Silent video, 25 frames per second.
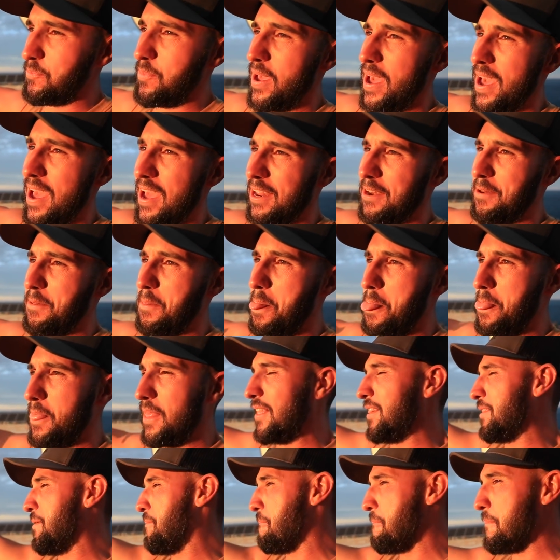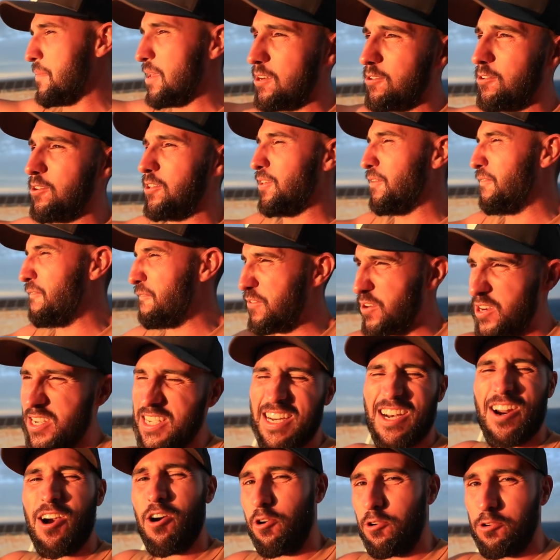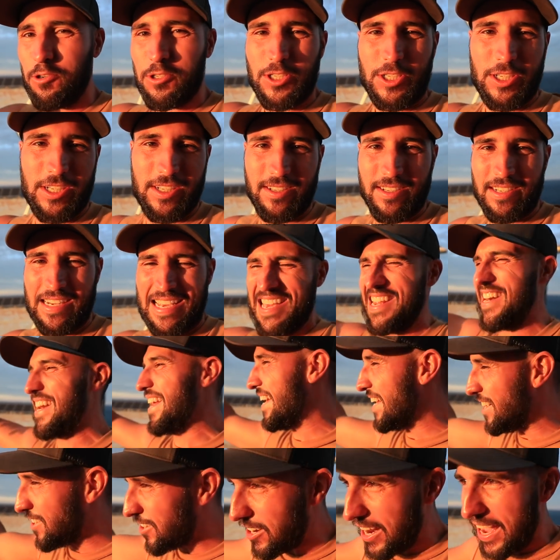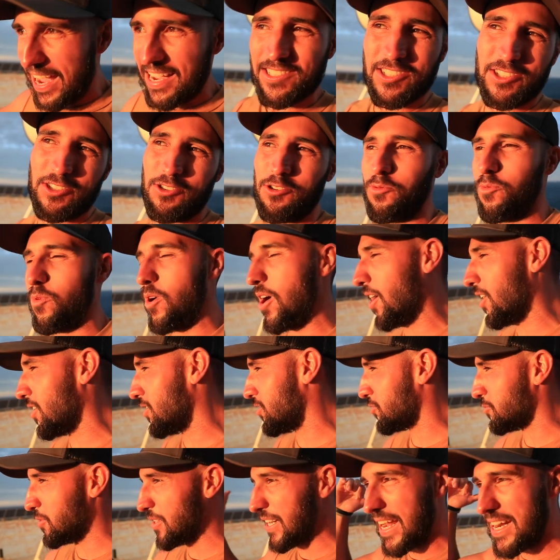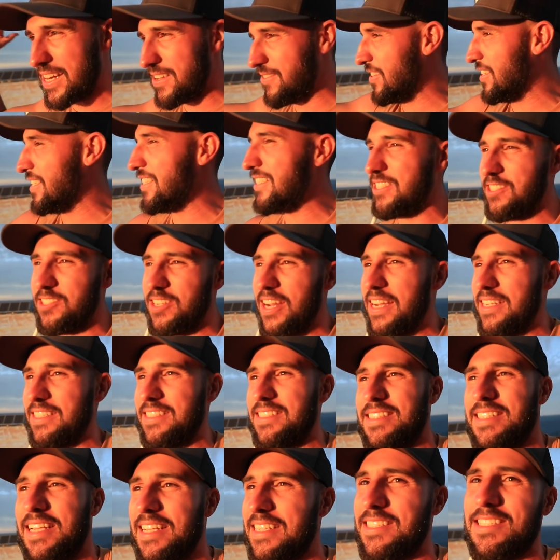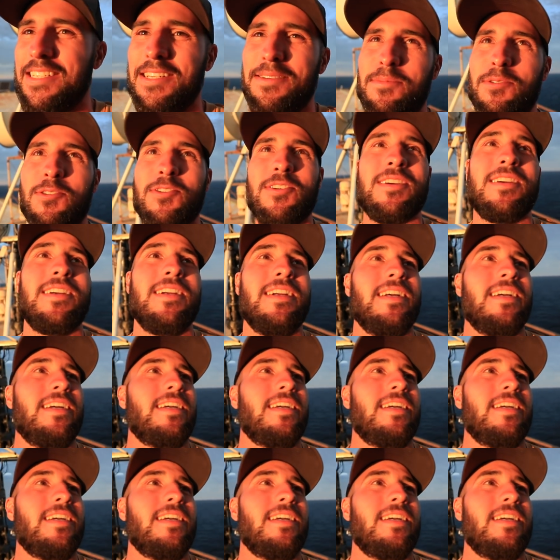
pad in the middle of the freaking ocean in international waters. We're not even in the United States anymore.